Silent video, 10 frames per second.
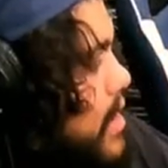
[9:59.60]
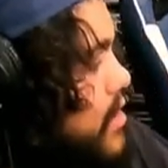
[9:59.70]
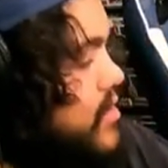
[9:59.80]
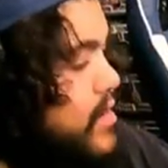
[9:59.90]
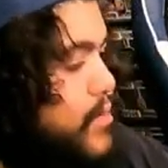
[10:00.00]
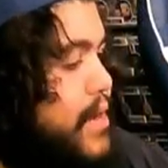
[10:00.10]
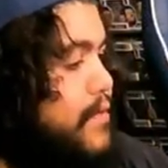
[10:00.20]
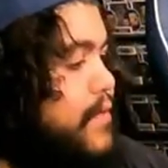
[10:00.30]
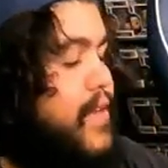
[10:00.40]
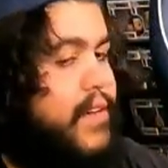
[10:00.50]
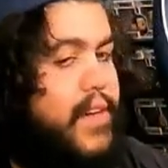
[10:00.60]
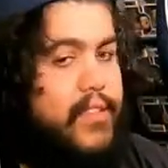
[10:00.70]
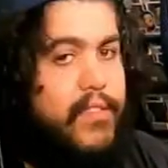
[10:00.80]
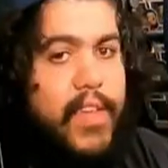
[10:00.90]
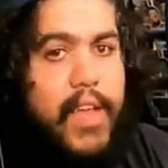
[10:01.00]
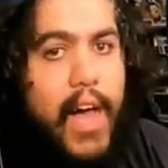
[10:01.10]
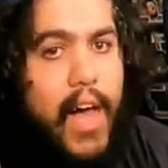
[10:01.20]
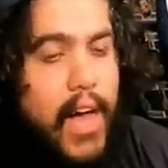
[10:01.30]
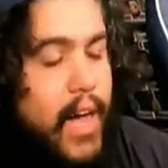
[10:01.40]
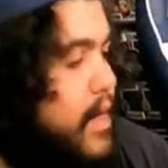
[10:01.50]
set up right in front of us.
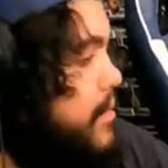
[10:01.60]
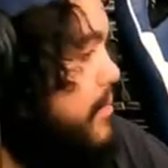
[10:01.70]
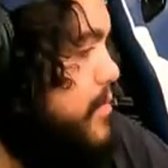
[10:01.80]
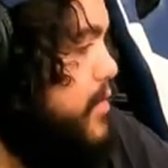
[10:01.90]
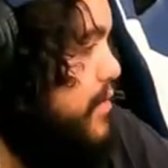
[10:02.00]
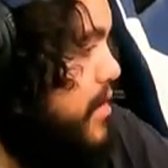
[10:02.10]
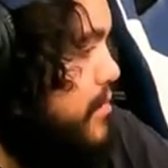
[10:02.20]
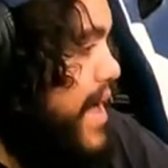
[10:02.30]
Um, you have your command